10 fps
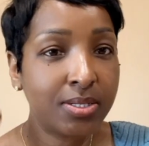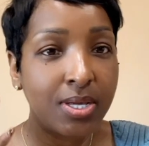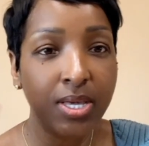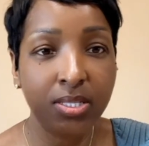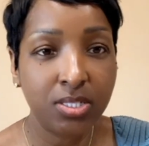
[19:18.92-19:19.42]

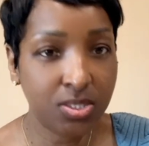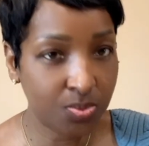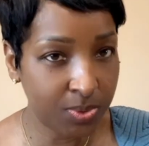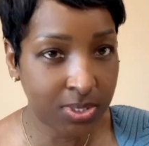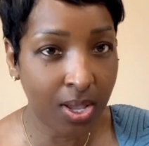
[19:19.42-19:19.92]
It just
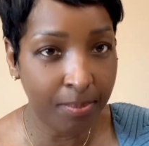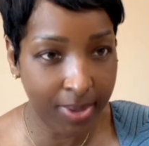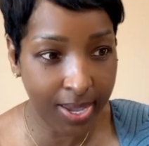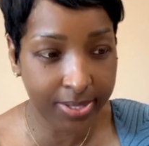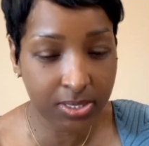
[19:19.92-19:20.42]
was a
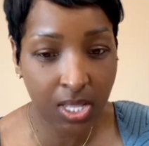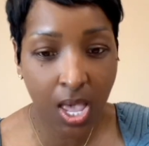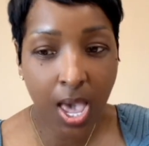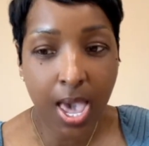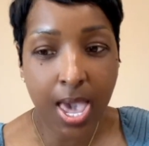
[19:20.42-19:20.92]
mess.
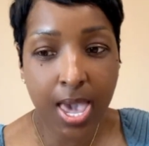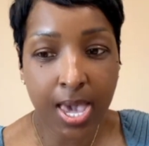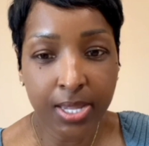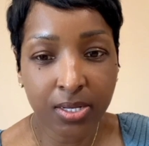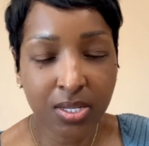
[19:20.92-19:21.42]

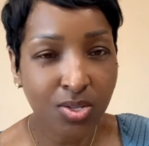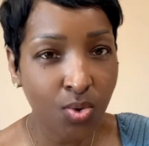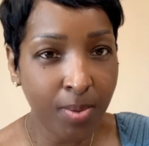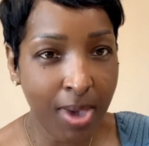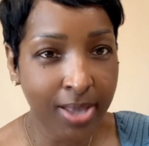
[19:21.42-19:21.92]
And can you
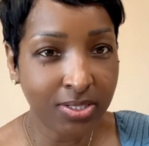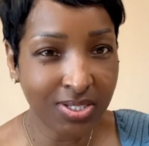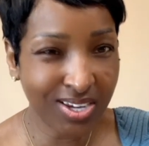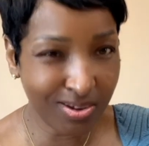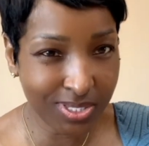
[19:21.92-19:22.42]
imagine
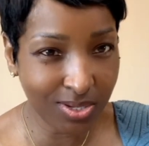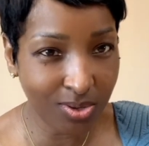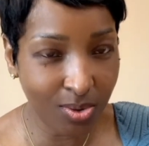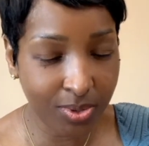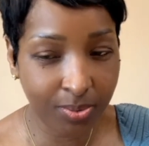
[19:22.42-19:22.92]
that I was still
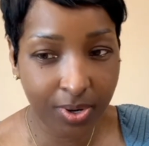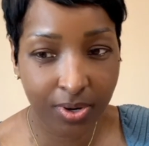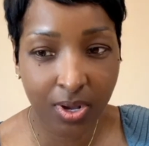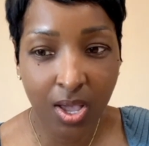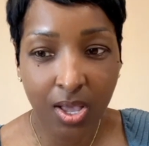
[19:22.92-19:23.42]
going to
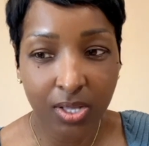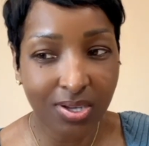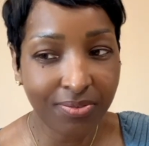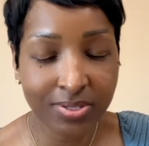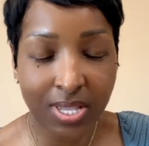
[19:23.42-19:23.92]
work?
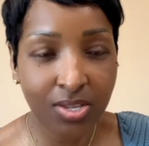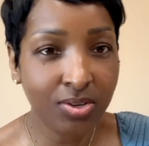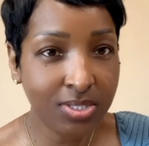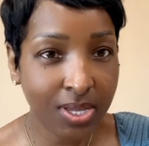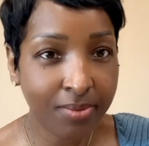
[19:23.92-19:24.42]
Jeff was like, you're a
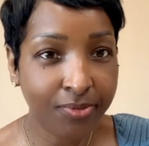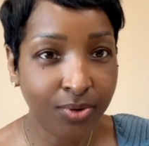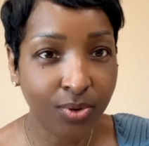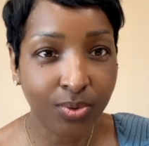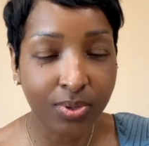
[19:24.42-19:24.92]
damn
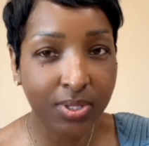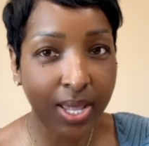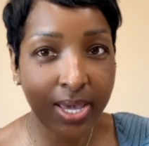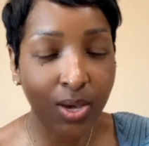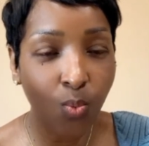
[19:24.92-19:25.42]
fool.
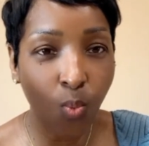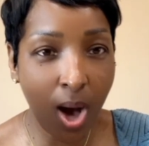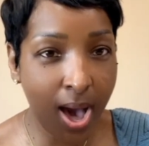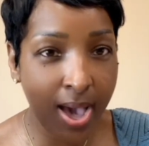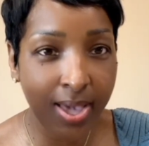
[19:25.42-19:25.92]
Like,
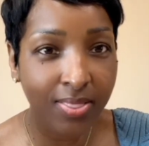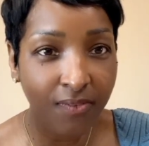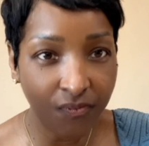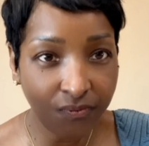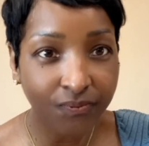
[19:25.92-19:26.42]
why
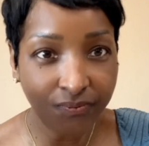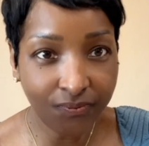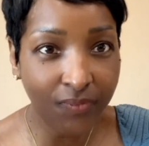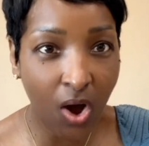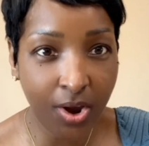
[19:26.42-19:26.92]

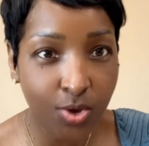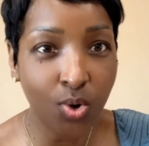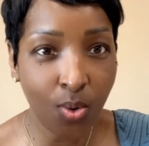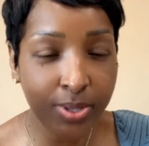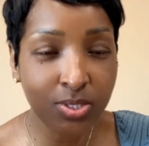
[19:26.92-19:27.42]
are you
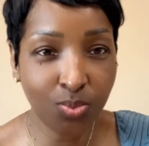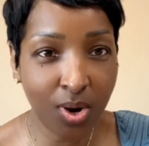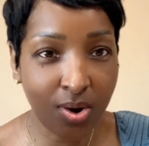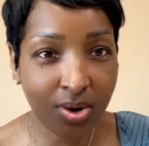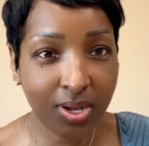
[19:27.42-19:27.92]
going to
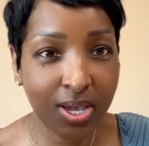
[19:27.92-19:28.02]
work?